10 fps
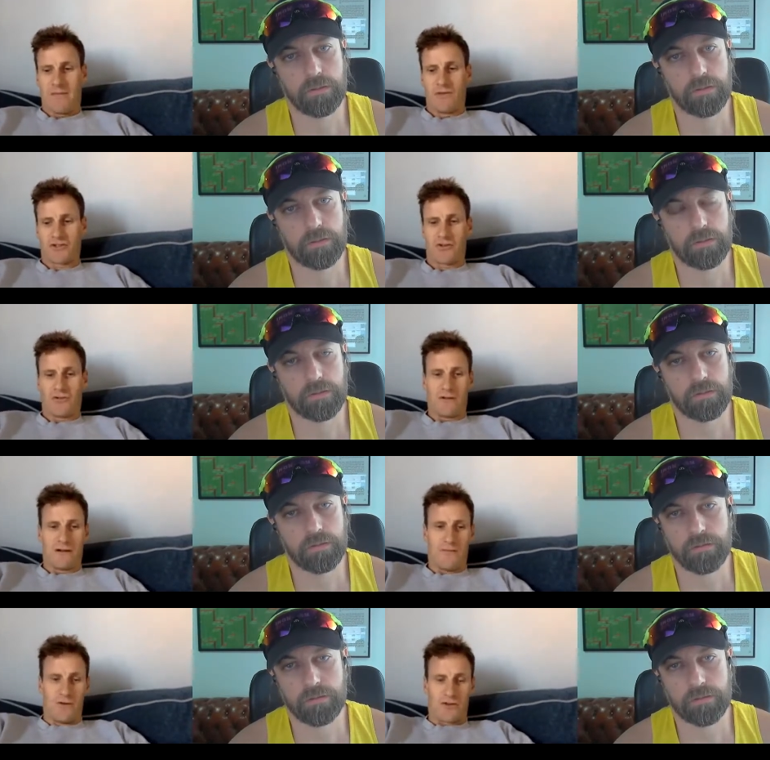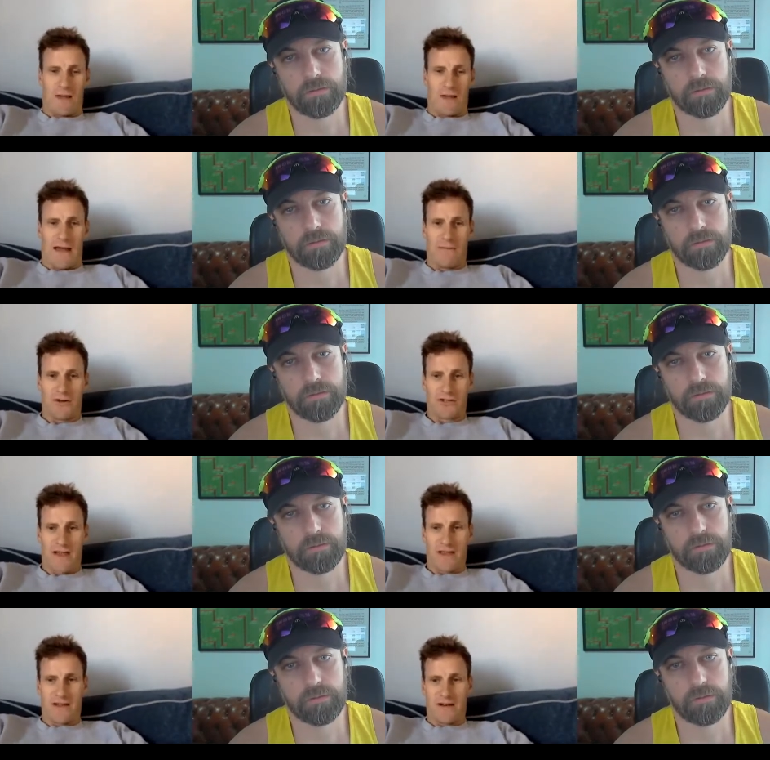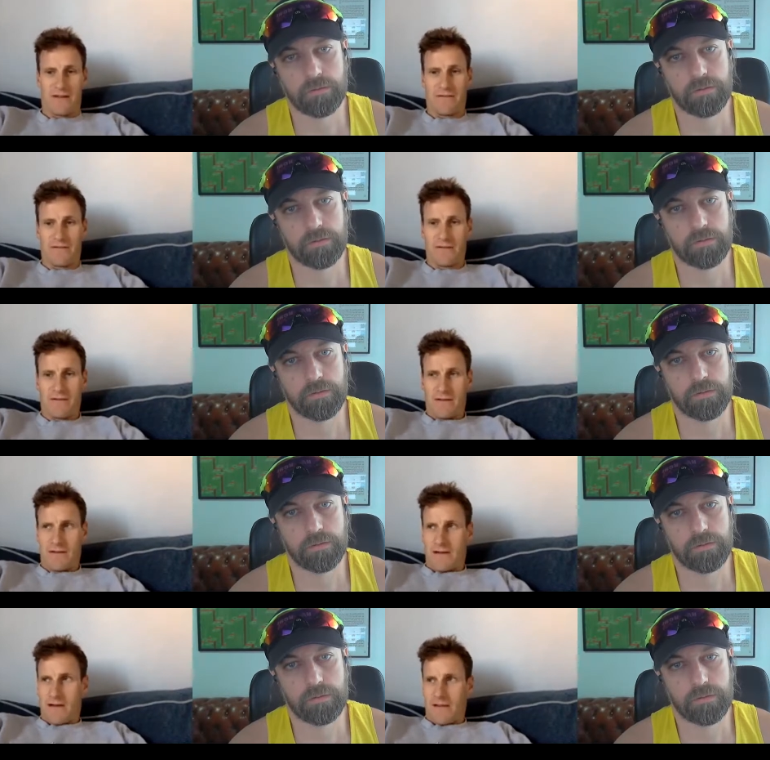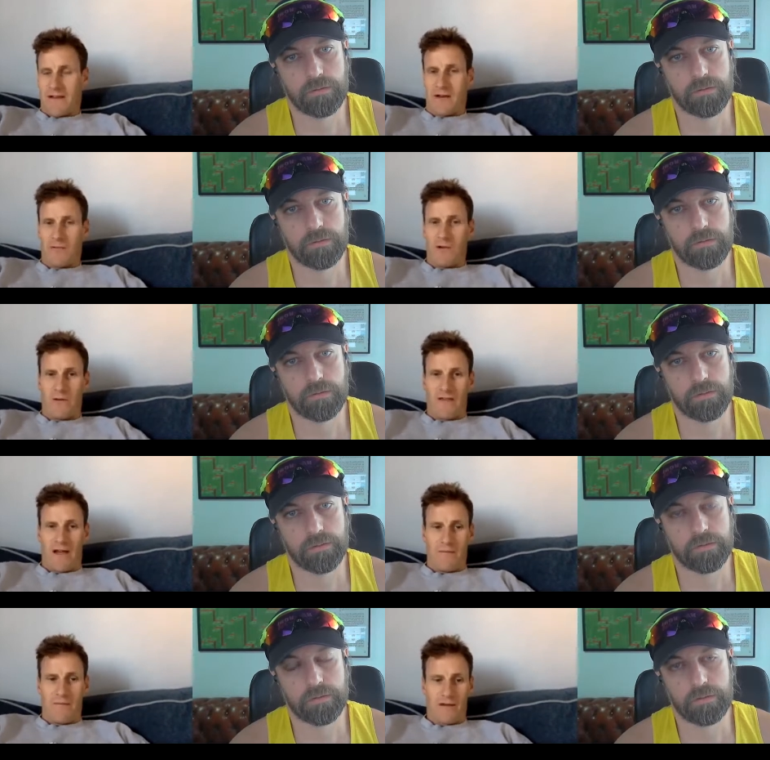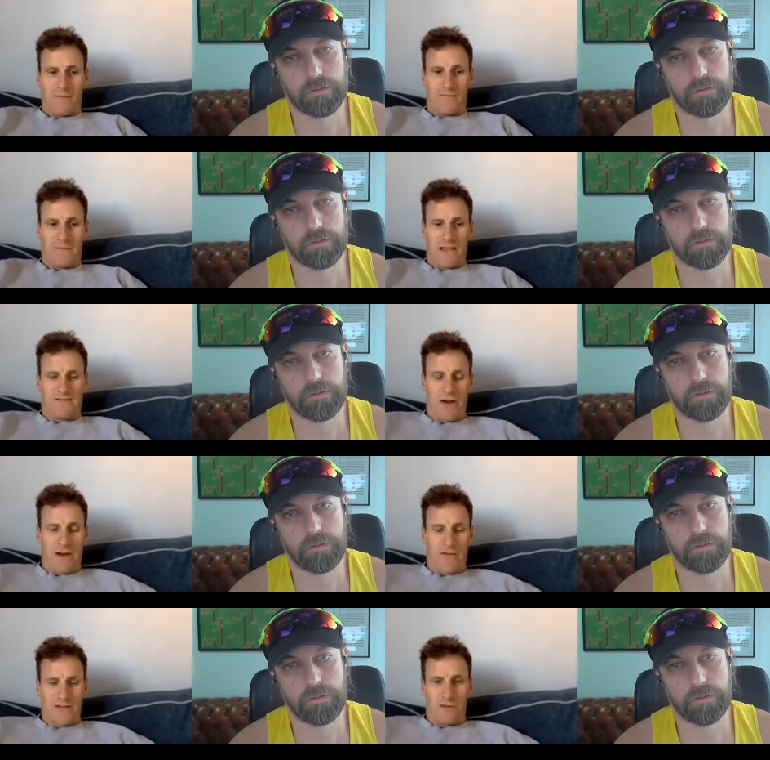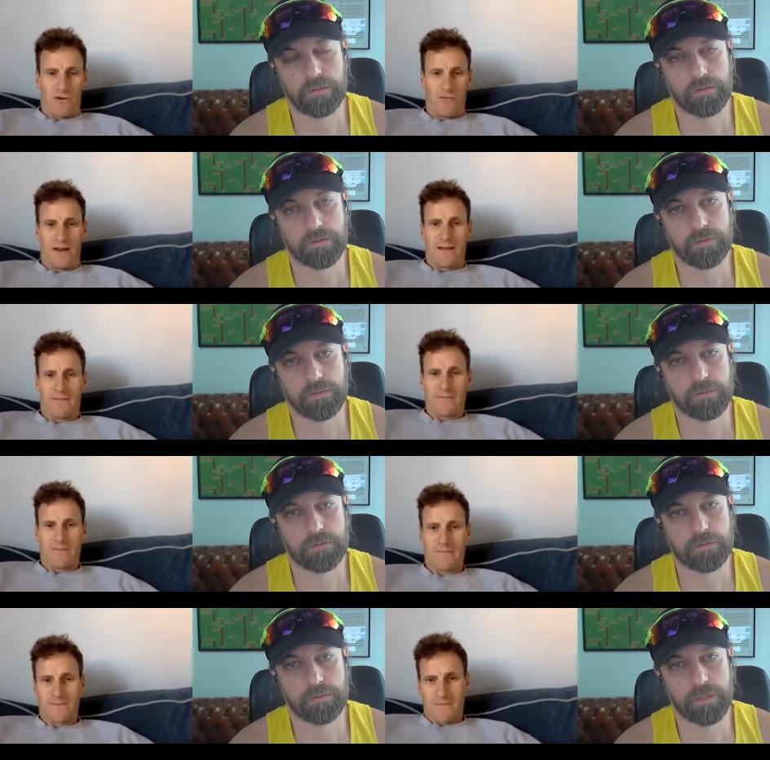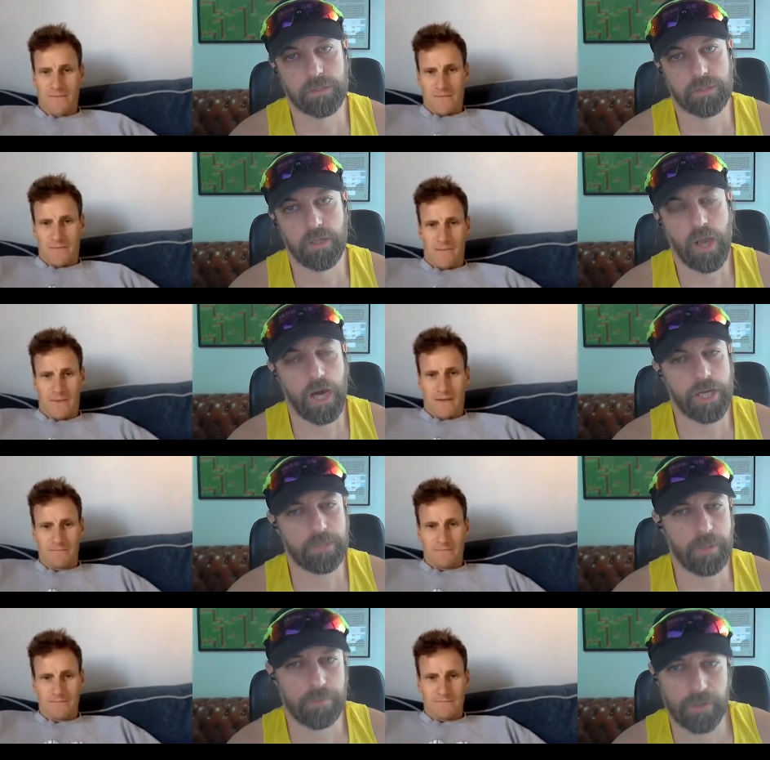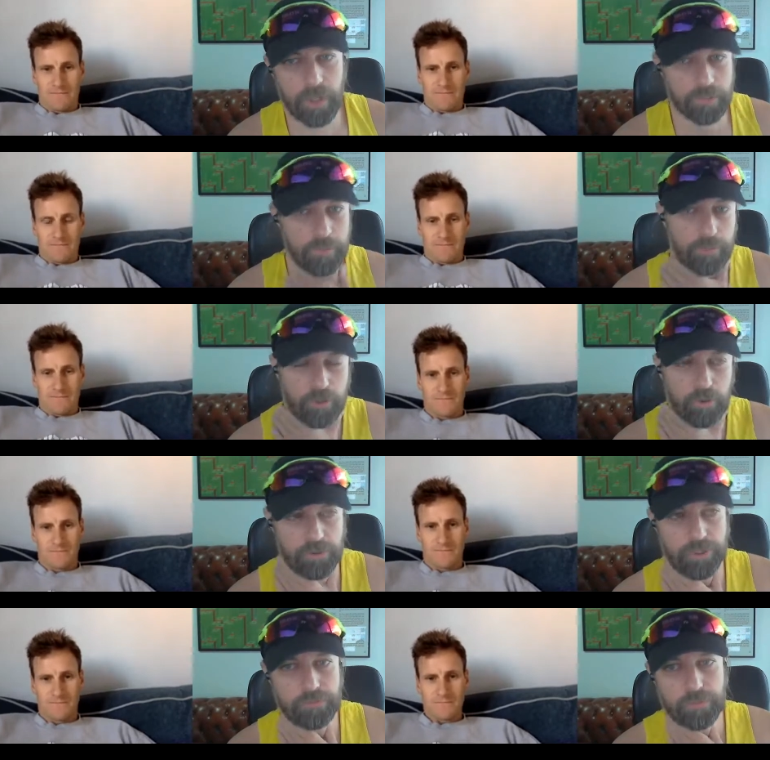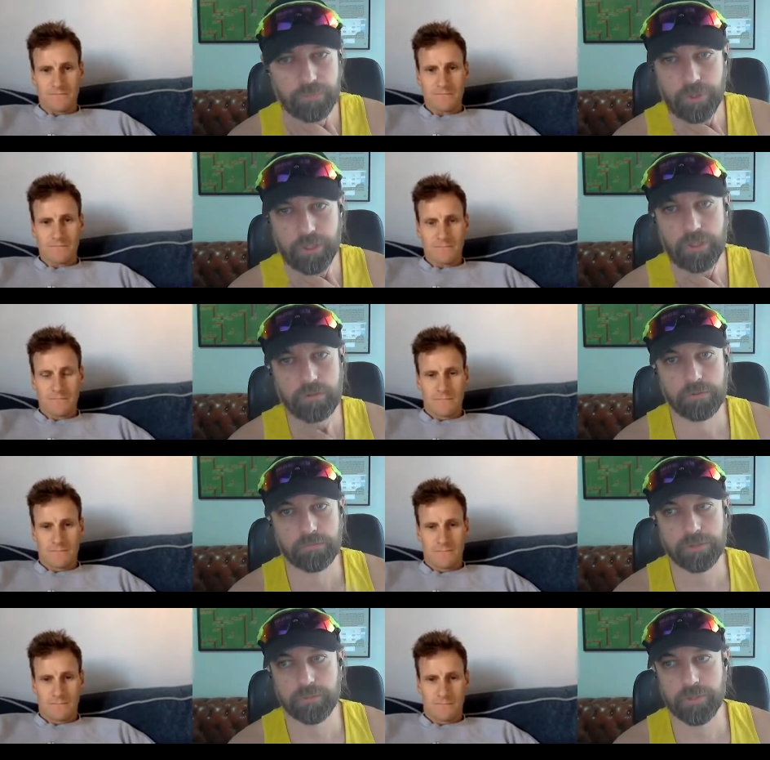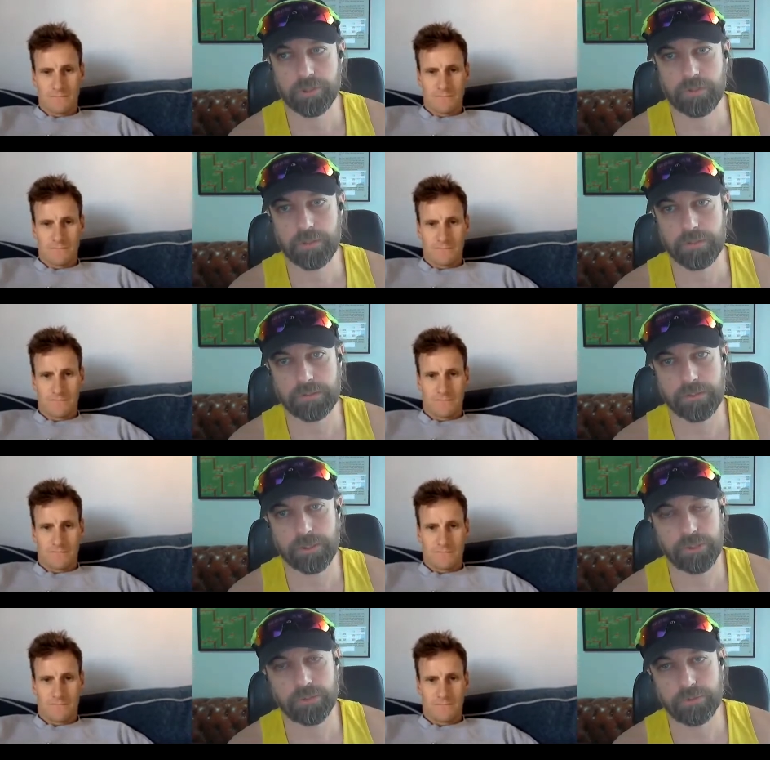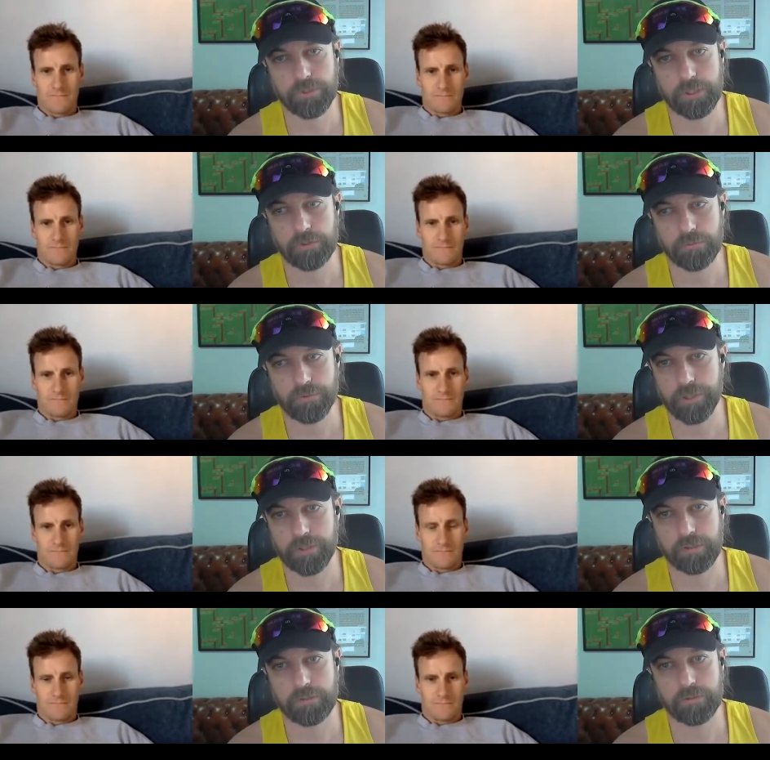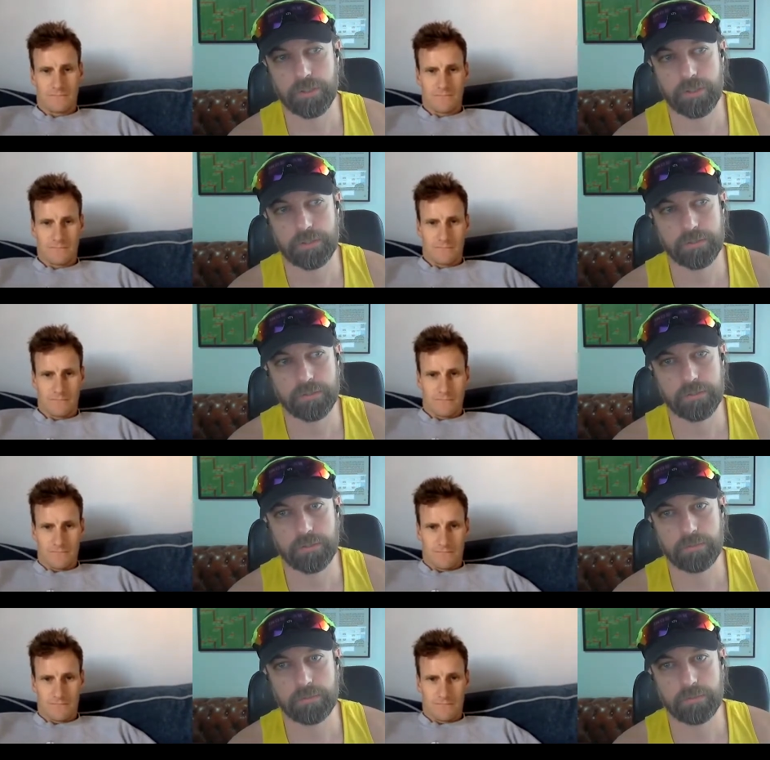Speaker 1: not sure. I'm not sure how, how much they kind of they kind of work with that, but it's very very small really.
Speaker 2: Yeah, I remember. I remember Conrad was working a lot with Specialized, and he knew Ned Overend, and uh,